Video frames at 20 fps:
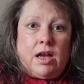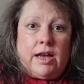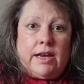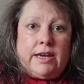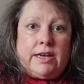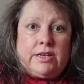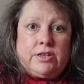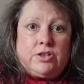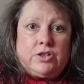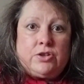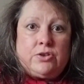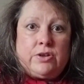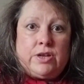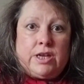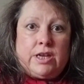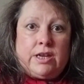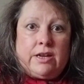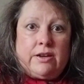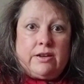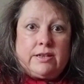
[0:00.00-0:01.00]
and
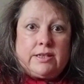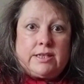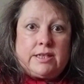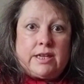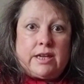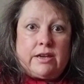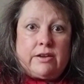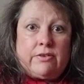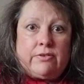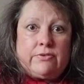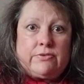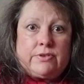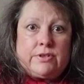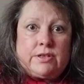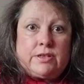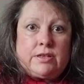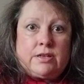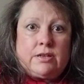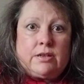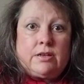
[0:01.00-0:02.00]
enjoying
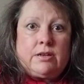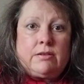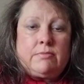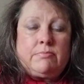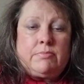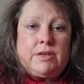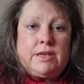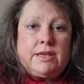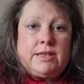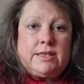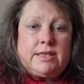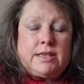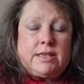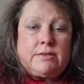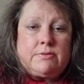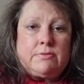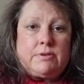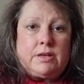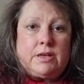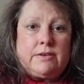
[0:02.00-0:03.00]
ourselves, because
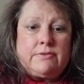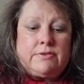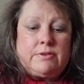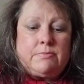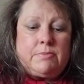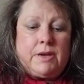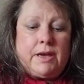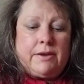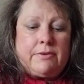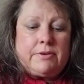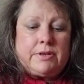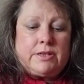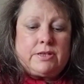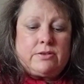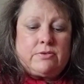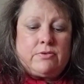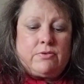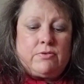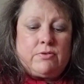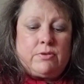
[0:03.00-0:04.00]
that's what life's about.
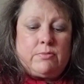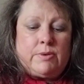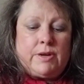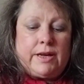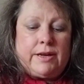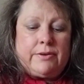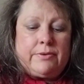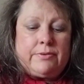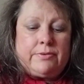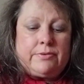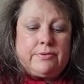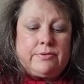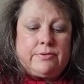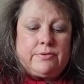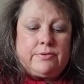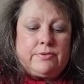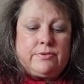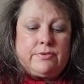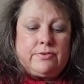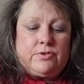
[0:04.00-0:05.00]
It's not all about
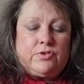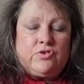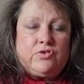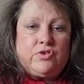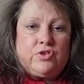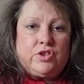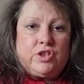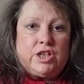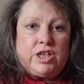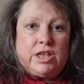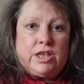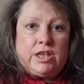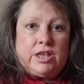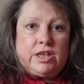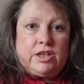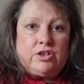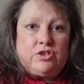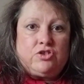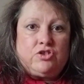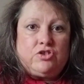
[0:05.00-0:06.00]
trudging
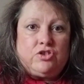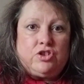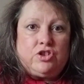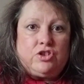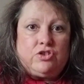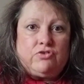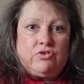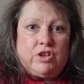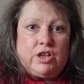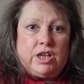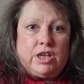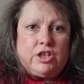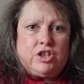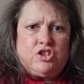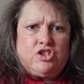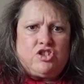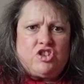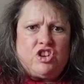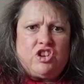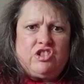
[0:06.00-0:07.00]
and drudgery.
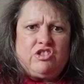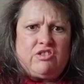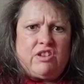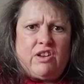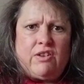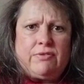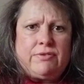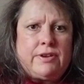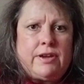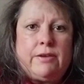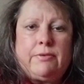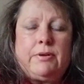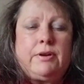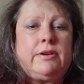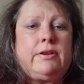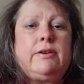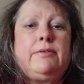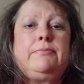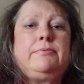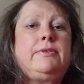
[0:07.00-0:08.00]
I know,
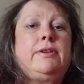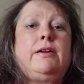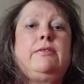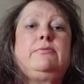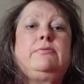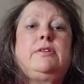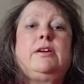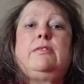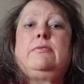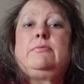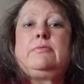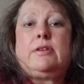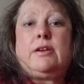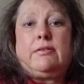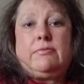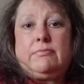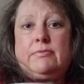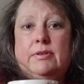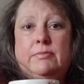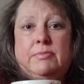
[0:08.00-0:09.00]
no.
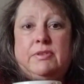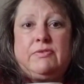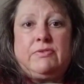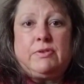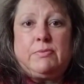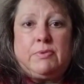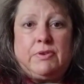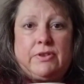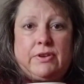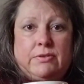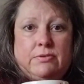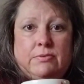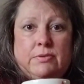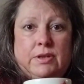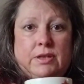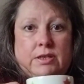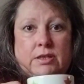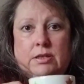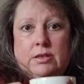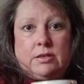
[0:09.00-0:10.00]
I'm giving up on those
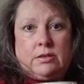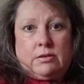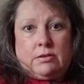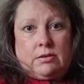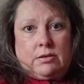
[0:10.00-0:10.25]
words.